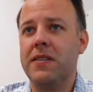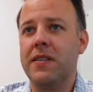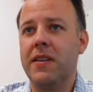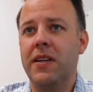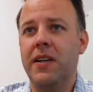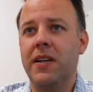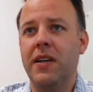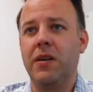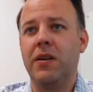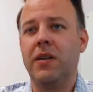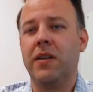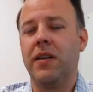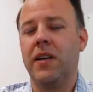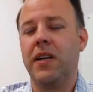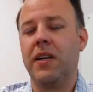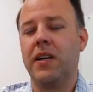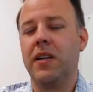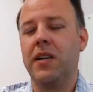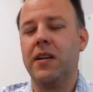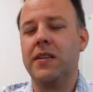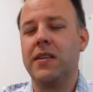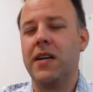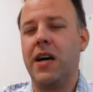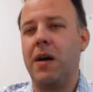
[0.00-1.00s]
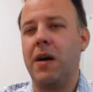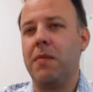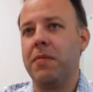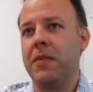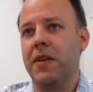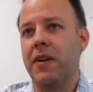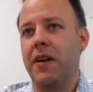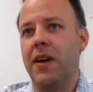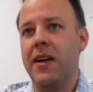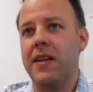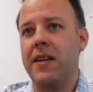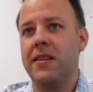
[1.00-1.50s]
then they could adopt
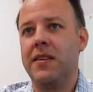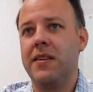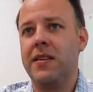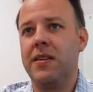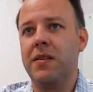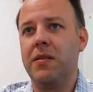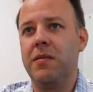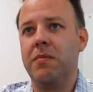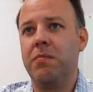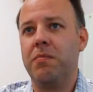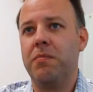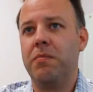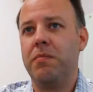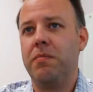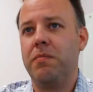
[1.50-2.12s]
their IT